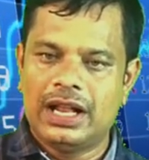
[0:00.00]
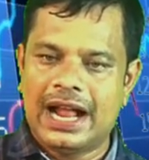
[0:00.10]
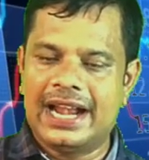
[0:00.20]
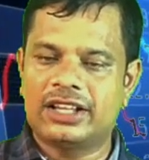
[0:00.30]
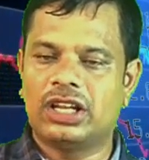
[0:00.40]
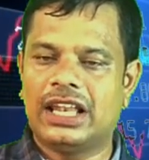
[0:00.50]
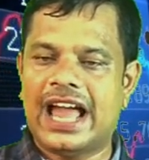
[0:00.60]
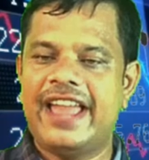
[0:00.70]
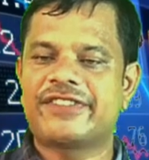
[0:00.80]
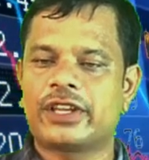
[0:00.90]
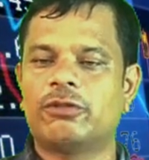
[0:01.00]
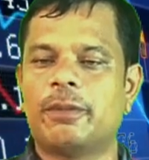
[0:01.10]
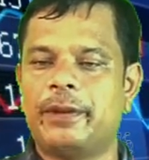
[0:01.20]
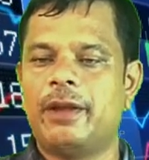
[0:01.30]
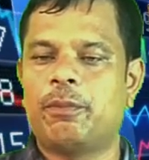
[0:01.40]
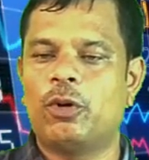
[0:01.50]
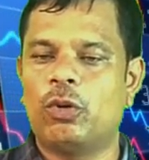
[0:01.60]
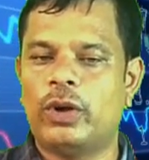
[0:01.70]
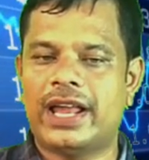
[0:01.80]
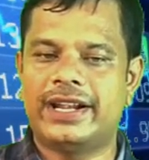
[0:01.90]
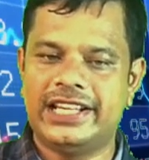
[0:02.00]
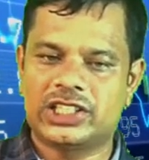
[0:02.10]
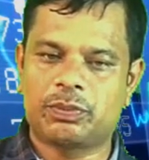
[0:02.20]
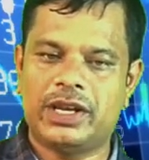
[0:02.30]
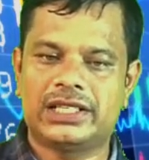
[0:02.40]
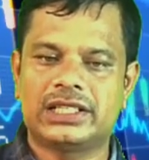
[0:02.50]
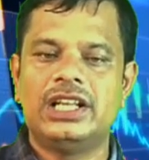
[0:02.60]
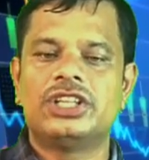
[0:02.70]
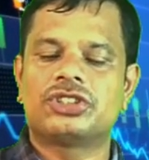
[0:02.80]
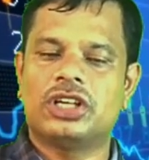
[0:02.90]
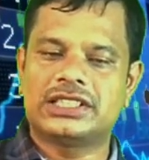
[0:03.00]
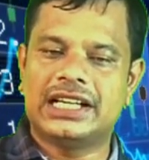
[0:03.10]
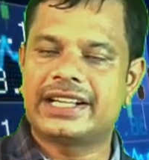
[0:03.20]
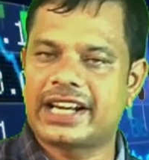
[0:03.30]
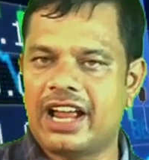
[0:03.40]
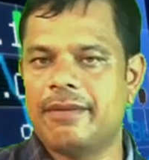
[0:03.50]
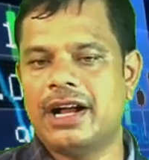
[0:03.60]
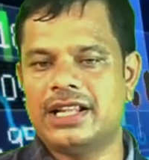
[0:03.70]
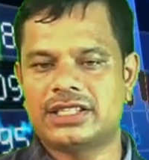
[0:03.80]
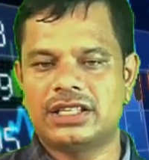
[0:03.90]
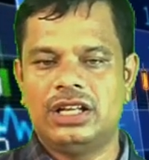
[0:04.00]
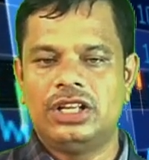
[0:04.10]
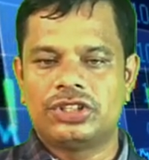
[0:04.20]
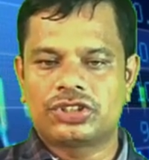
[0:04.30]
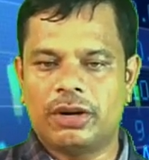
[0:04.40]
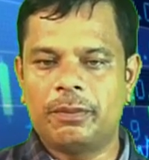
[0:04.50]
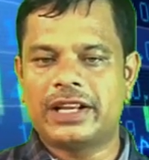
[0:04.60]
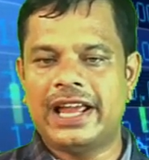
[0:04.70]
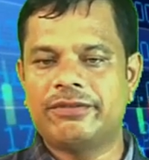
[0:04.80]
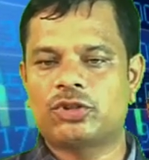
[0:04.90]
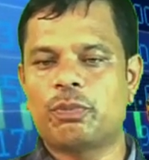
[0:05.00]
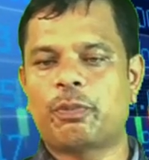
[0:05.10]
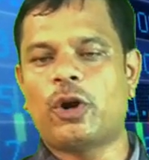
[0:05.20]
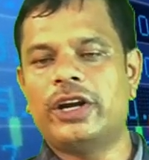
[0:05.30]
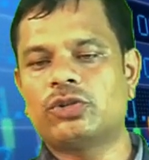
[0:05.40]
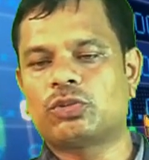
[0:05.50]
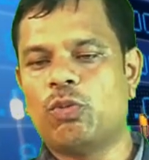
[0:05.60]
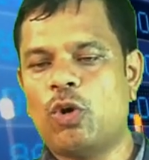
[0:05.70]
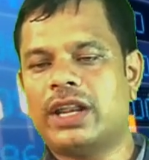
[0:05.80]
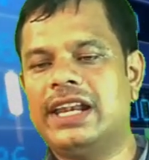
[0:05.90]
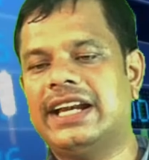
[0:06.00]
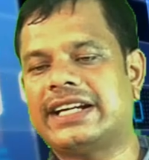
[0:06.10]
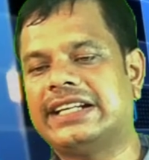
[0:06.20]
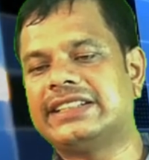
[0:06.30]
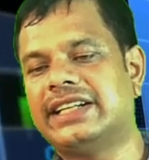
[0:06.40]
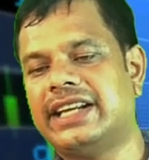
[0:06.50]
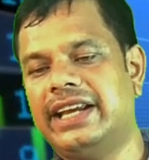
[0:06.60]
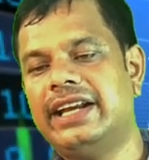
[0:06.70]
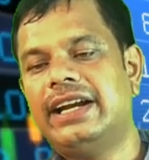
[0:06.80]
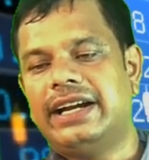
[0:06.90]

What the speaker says: and the lives of the people who are displaced, such as tribals, sometimes to produce more electricity,